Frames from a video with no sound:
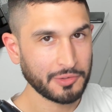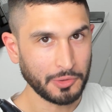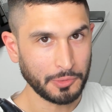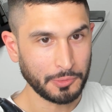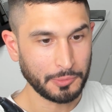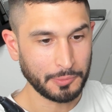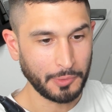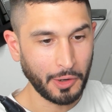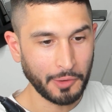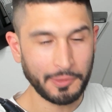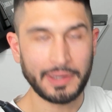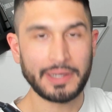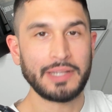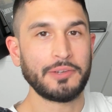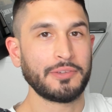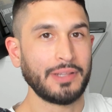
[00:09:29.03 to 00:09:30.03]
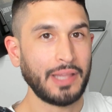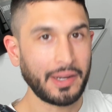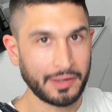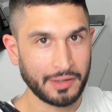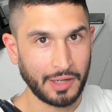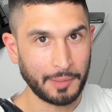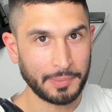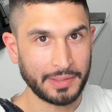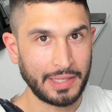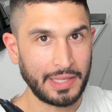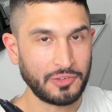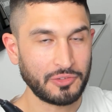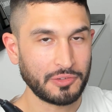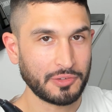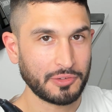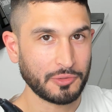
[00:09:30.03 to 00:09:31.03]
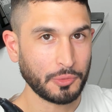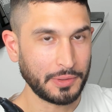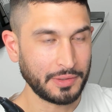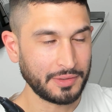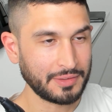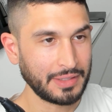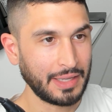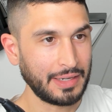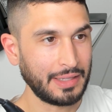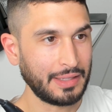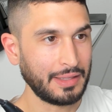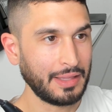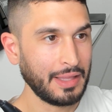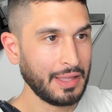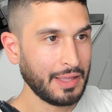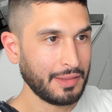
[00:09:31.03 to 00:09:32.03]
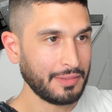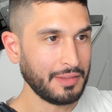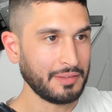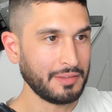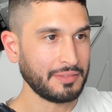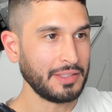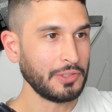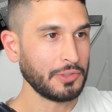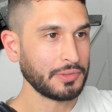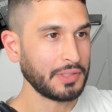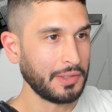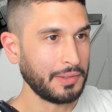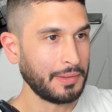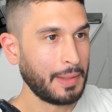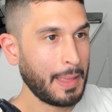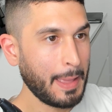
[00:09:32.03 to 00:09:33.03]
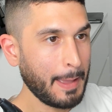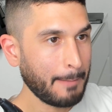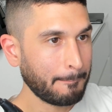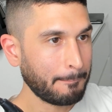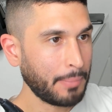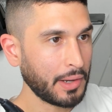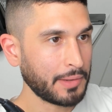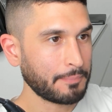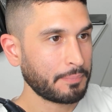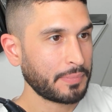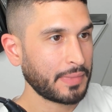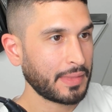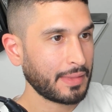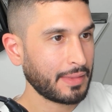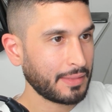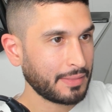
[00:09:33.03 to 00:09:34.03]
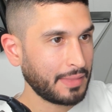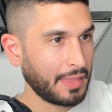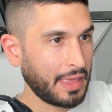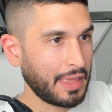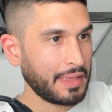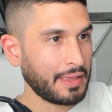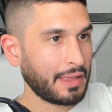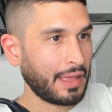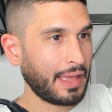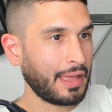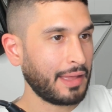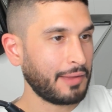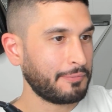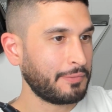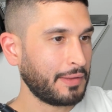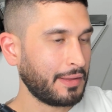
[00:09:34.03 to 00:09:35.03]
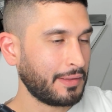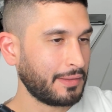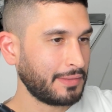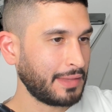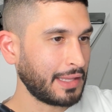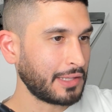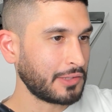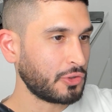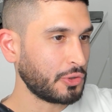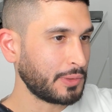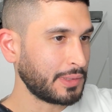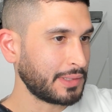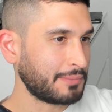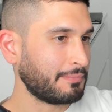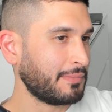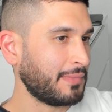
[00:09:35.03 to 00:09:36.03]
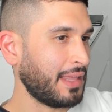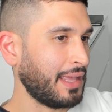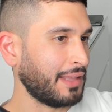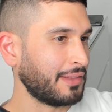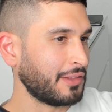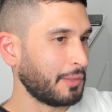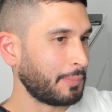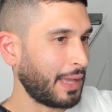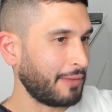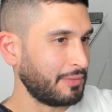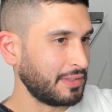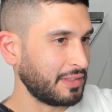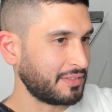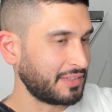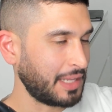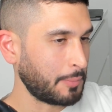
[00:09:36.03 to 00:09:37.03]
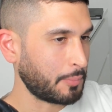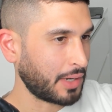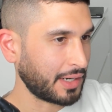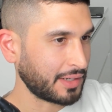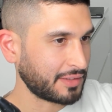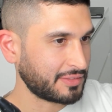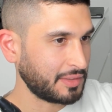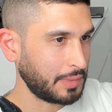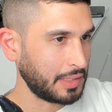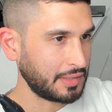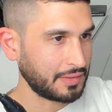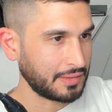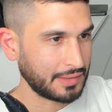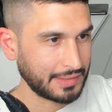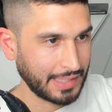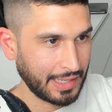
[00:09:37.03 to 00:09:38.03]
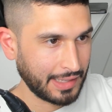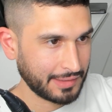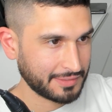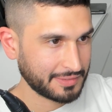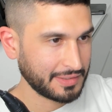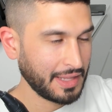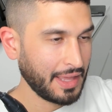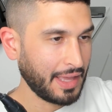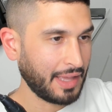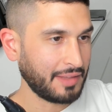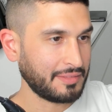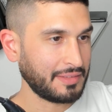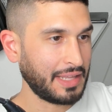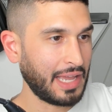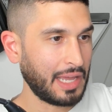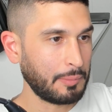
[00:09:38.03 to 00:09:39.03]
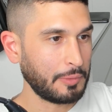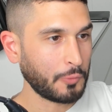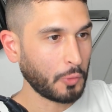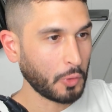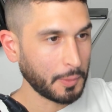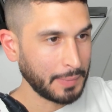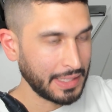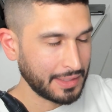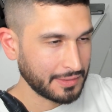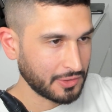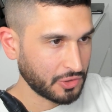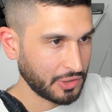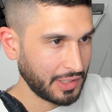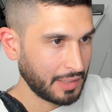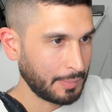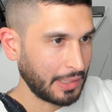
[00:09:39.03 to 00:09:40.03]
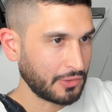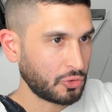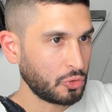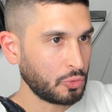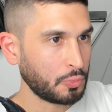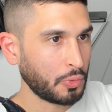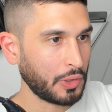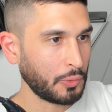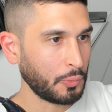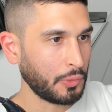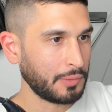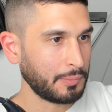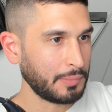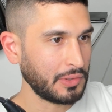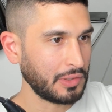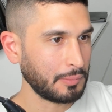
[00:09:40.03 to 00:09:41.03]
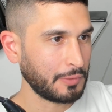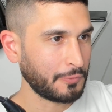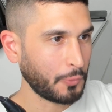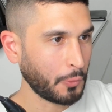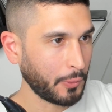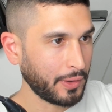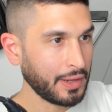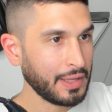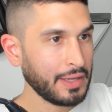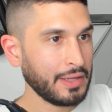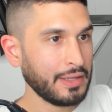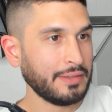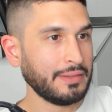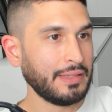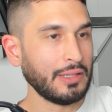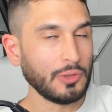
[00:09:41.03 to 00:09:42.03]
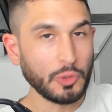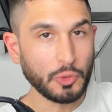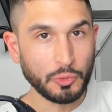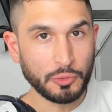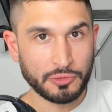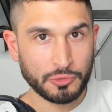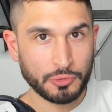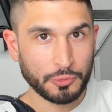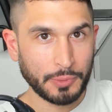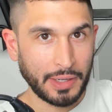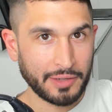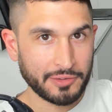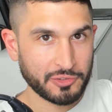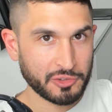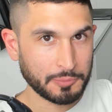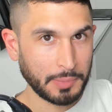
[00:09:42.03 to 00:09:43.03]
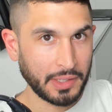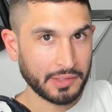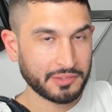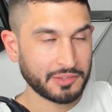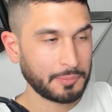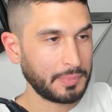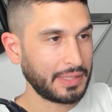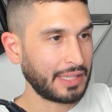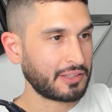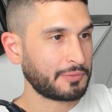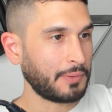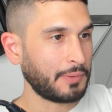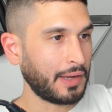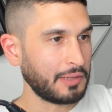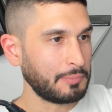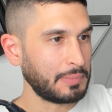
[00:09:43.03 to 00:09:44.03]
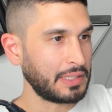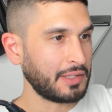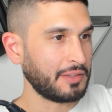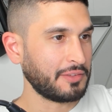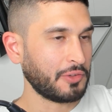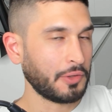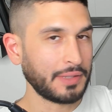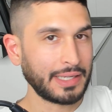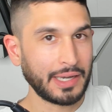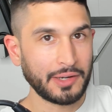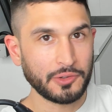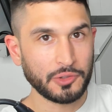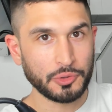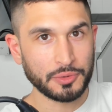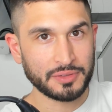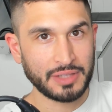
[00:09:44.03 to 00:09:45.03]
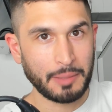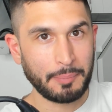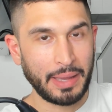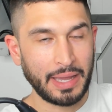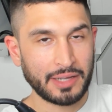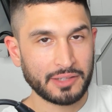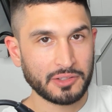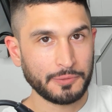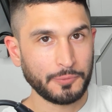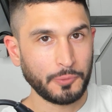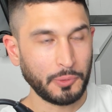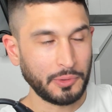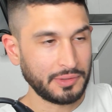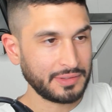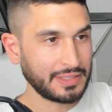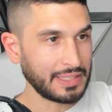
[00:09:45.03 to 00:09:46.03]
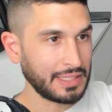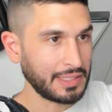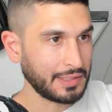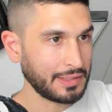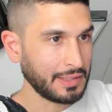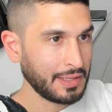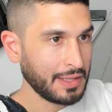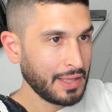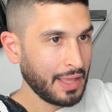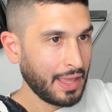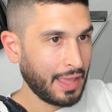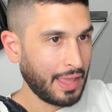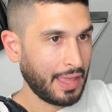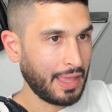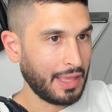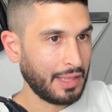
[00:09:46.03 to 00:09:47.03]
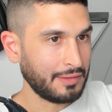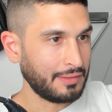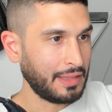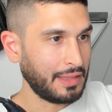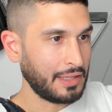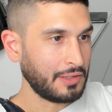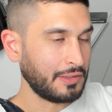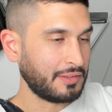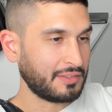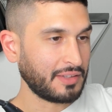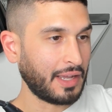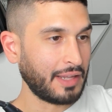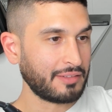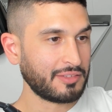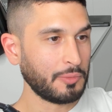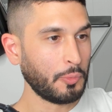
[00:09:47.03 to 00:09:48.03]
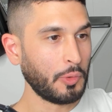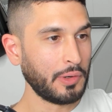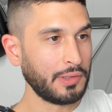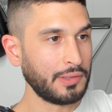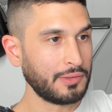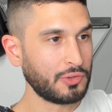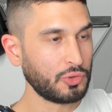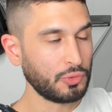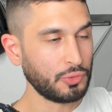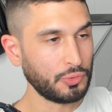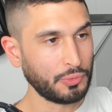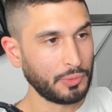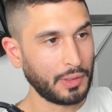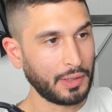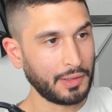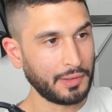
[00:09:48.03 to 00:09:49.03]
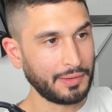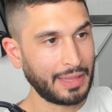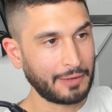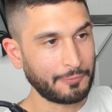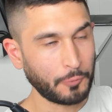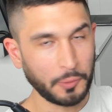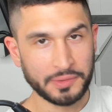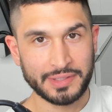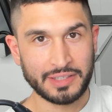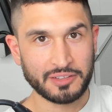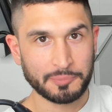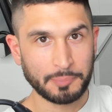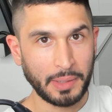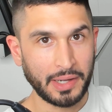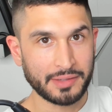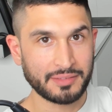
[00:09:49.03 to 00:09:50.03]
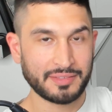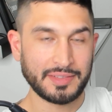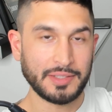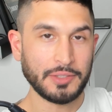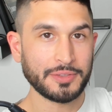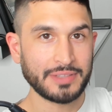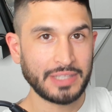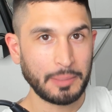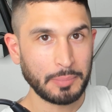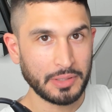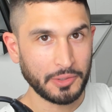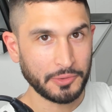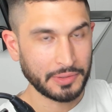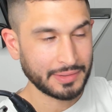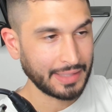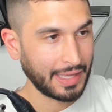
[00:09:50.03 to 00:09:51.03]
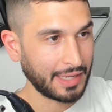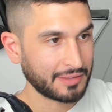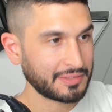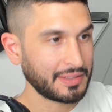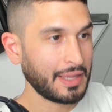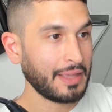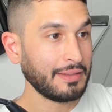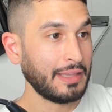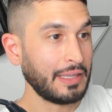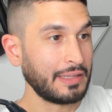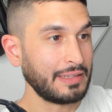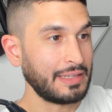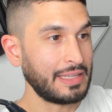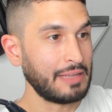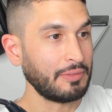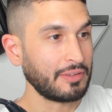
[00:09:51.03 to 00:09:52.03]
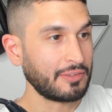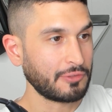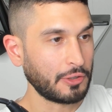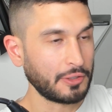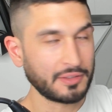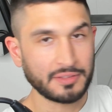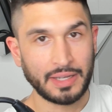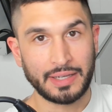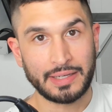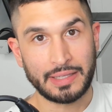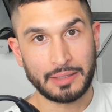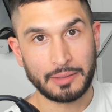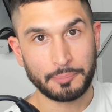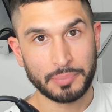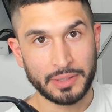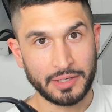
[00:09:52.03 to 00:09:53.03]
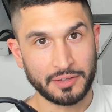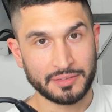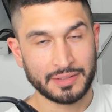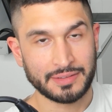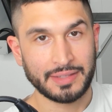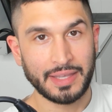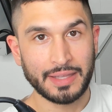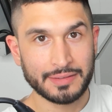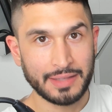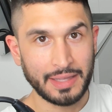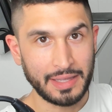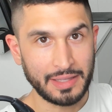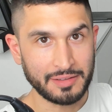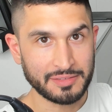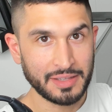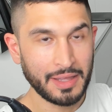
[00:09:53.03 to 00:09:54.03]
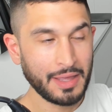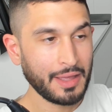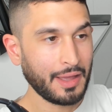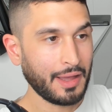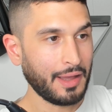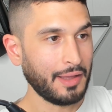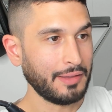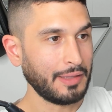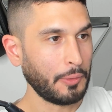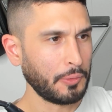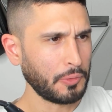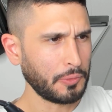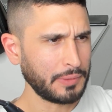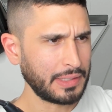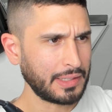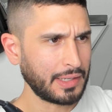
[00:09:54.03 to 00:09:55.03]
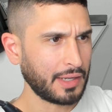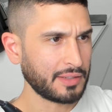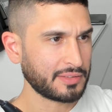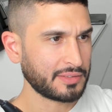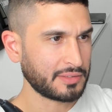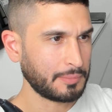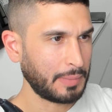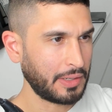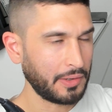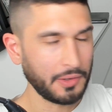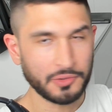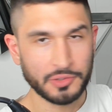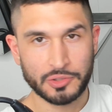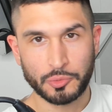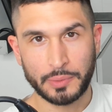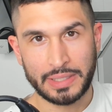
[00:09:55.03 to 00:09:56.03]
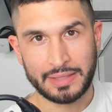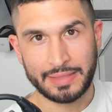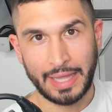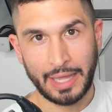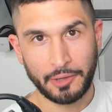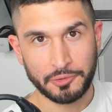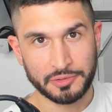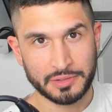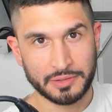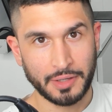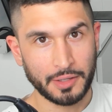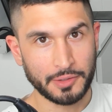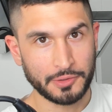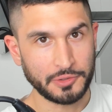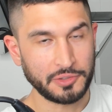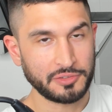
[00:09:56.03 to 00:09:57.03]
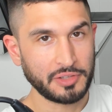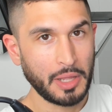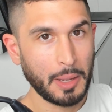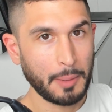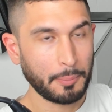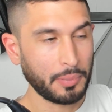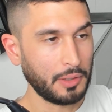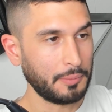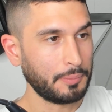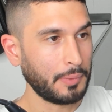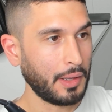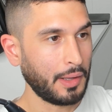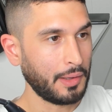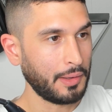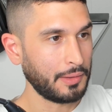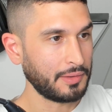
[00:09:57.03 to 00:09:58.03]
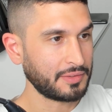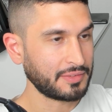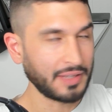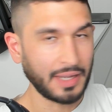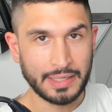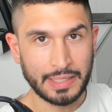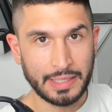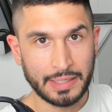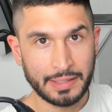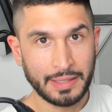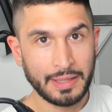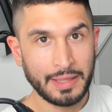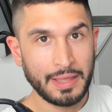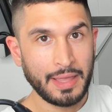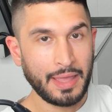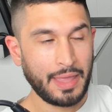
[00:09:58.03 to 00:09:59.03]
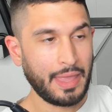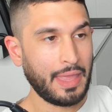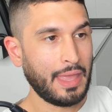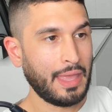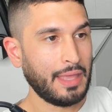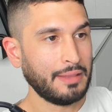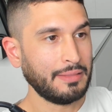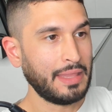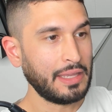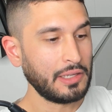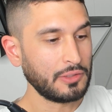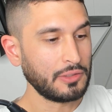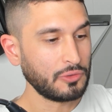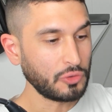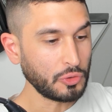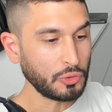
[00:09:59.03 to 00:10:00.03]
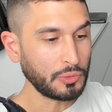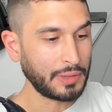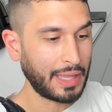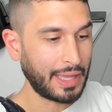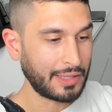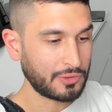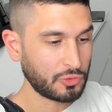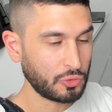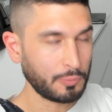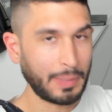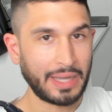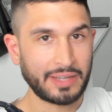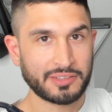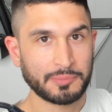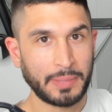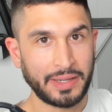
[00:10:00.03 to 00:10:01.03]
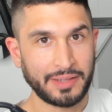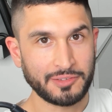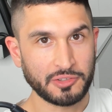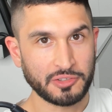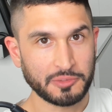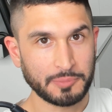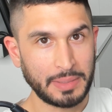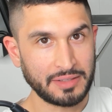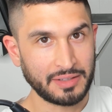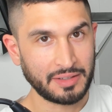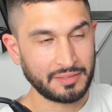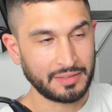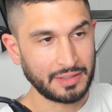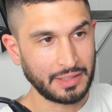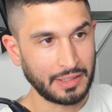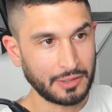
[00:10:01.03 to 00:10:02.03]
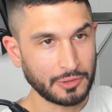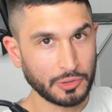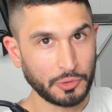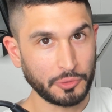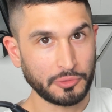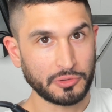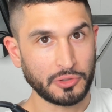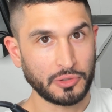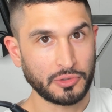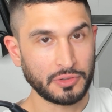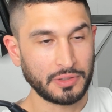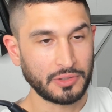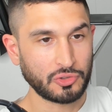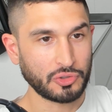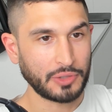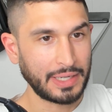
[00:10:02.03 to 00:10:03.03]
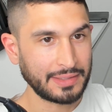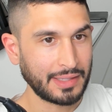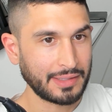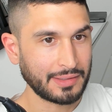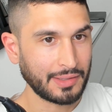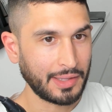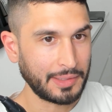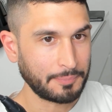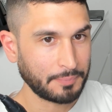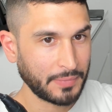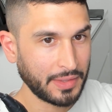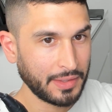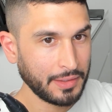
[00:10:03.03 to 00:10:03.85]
So already there's a lot of complications towards getting this deal done. But they can do it. They end up having the same proximity to the tax as they had before making the trade, about $2.1 million before. They lose 2 roster spots, but that's fine because all they got to do is get back to 14, and they could sign someone to that 14 spot, still stay below the tax. They can even start signing players to 10 days. That would only cost about $120,000 per signing, and they can do that to maximize their space as they get closer to the trade deadline.